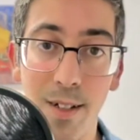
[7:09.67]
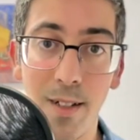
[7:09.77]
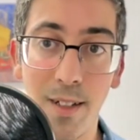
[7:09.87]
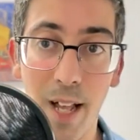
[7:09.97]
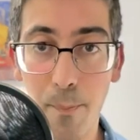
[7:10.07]

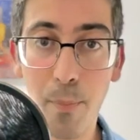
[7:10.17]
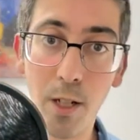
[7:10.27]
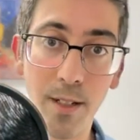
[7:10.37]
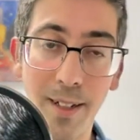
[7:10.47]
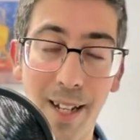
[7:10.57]
that
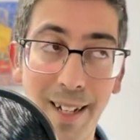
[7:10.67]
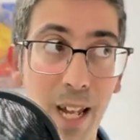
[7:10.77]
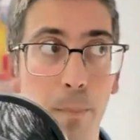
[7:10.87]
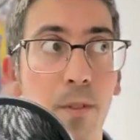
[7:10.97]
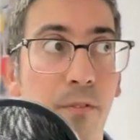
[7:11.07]
person that
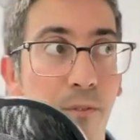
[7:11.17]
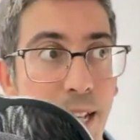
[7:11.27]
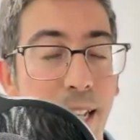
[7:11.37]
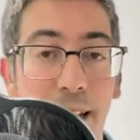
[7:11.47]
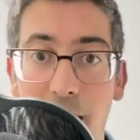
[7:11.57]
kept
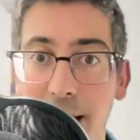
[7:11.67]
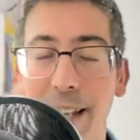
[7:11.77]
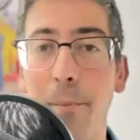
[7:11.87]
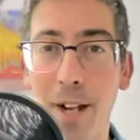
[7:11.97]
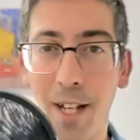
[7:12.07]
thinking I
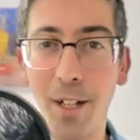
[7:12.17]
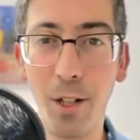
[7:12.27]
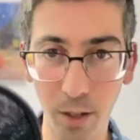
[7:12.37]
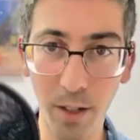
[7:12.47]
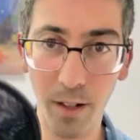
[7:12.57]
am not
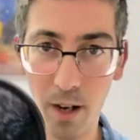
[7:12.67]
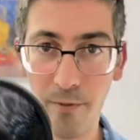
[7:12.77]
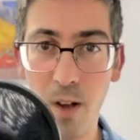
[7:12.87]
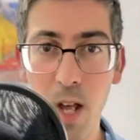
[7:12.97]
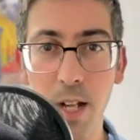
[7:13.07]
good enough,
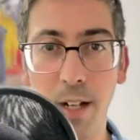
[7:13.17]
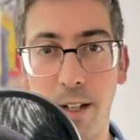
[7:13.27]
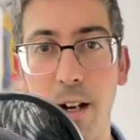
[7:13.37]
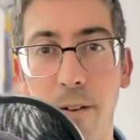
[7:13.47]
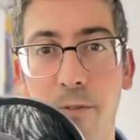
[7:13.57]

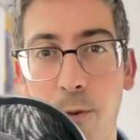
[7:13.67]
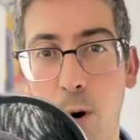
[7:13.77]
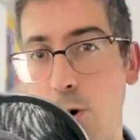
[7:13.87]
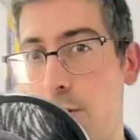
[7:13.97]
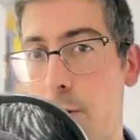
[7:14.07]

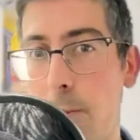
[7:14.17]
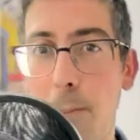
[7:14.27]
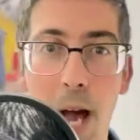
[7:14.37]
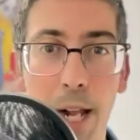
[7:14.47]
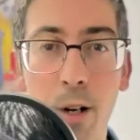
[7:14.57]
therefore, no
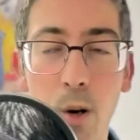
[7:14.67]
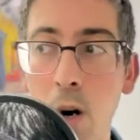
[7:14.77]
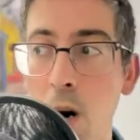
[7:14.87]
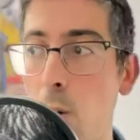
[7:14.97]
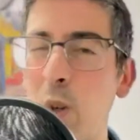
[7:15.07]
matter
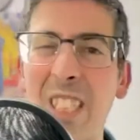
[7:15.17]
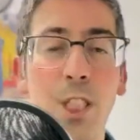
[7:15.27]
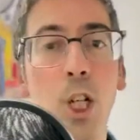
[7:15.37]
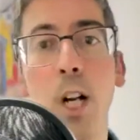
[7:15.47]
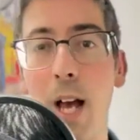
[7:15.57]

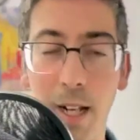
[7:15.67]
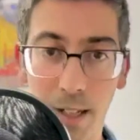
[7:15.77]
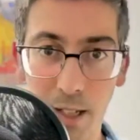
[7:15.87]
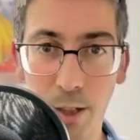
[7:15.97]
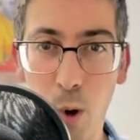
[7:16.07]
which client
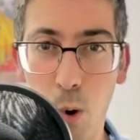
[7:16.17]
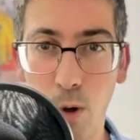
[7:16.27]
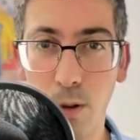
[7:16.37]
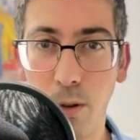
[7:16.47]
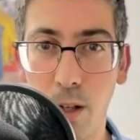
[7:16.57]

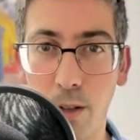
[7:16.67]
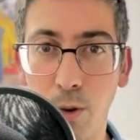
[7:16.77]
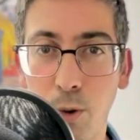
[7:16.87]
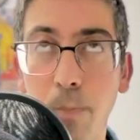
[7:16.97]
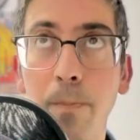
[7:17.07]

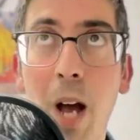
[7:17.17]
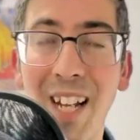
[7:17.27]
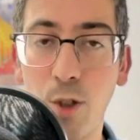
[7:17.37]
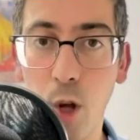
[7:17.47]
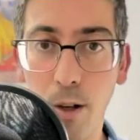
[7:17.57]
I
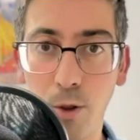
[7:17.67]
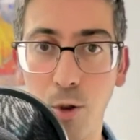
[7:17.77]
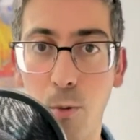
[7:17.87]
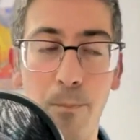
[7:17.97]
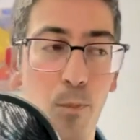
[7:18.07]
talked
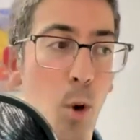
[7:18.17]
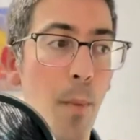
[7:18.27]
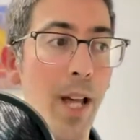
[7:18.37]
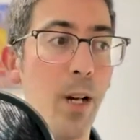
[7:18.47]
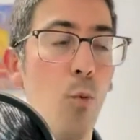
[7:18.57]
to, no
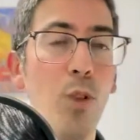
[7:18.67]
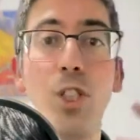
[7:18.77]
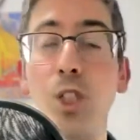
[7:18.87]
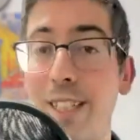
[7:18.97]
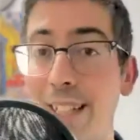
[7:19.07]
matter
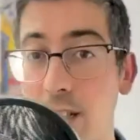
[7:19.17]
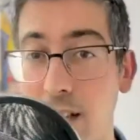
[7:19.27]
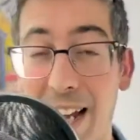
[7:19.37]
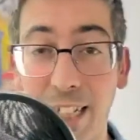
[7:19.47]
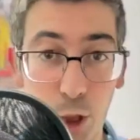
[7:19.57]
which deal
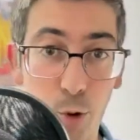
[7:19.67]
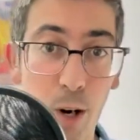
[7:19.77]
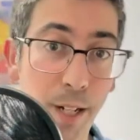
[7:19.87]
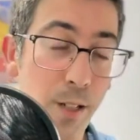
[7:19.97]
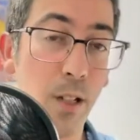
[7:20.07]
I
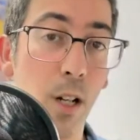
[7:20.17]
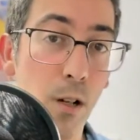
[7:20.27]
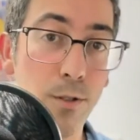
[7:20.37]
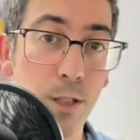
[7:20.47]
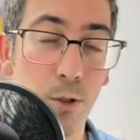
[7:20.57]
tried to
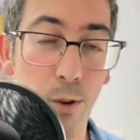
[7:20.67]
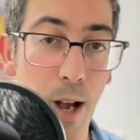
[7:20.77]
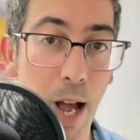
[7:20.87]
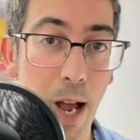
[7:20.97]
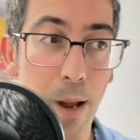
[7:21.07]
close to,
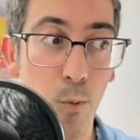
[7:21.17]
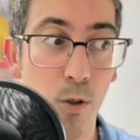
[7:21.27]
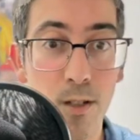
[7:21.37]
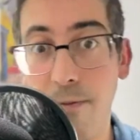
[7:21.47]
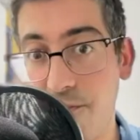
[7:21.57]
I
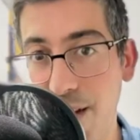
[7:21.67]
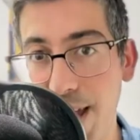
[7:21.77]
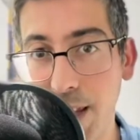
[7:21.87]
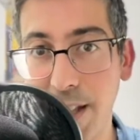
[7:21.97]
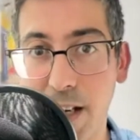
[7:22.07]
was
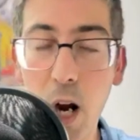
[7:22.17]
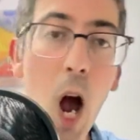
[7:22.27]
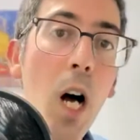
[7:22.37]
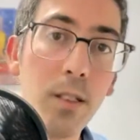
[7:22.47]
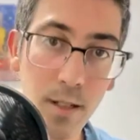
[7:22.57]
failing
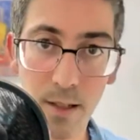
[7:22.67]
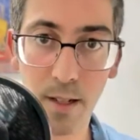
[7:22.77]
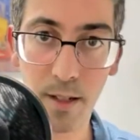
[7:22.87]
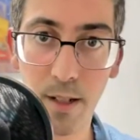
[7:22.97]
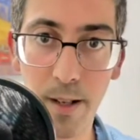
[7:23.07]

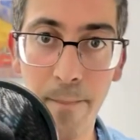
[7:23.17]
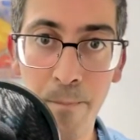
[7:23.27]
constantly